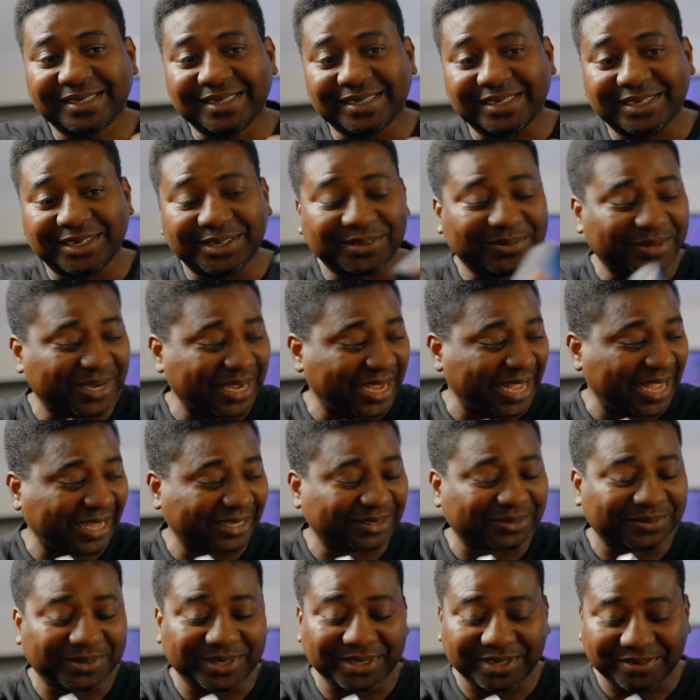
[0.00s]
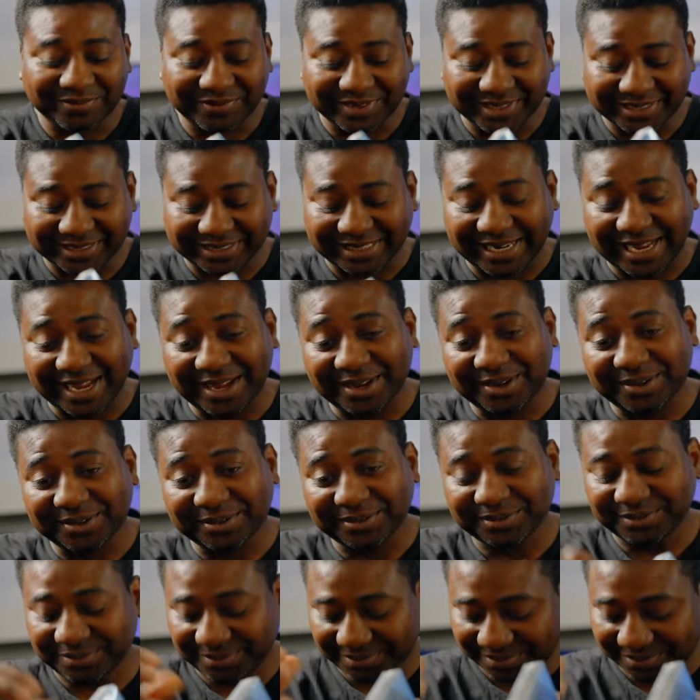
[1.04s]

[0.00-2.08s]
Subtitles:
Neewer has one of these now,